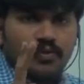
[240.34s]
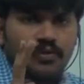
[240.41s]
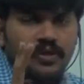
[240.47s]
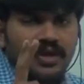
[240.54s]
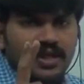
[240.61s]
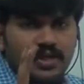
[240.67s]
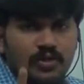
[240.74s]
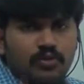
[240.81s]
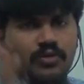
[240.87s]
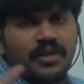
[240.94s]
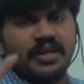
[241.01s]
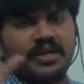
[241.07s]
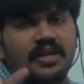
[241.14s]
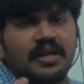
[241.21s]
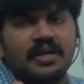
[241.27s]
only two
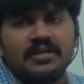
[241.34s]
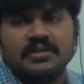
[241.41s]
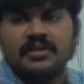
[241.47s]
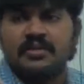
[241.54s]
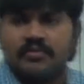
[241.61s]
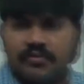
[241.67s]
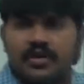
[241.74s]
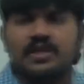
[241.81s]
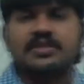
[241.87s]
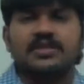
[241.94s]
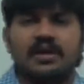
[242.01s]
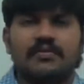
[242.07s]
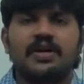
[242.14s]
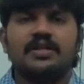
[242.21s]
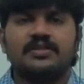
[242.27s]
areas where
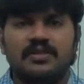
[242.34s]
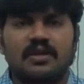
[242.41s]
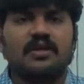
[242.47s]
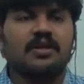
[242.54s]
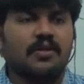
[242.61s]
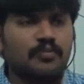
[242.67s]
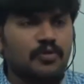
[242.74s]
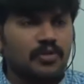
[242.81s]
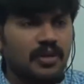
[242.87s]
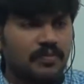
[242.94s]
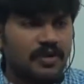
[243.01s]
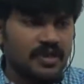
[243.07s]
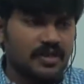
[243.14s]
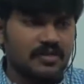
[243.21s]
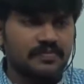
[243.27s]
Java is not up to
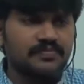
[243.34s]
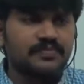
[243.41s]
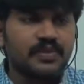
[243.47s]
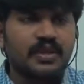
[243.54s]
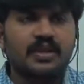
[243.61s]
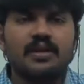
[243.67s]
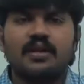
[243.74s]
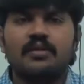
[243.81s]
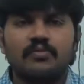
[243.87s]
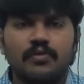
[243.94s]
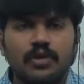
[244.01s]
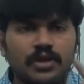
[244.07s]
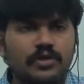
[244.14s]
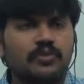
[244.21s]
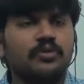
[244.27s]
the mark. There are
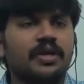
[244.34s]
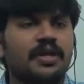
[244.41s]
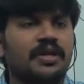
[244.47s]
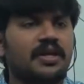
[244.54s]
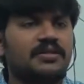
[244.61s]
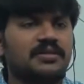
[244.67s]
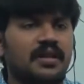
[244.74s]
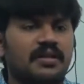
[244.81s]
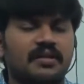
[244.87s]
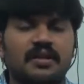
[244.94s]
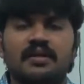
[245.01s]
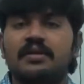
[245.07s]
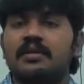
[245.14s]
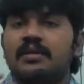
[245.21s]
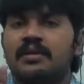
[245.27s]
only two areas are
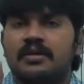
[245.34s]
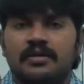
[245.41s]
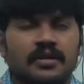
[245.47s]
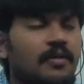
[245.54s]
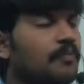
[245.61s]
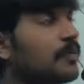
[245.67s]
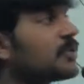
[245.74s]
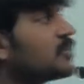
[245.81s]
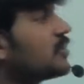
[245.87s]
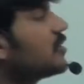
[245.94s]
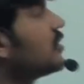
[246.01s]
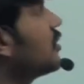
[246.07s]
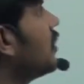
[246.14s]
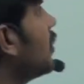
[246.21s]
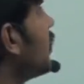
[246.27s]
there. The first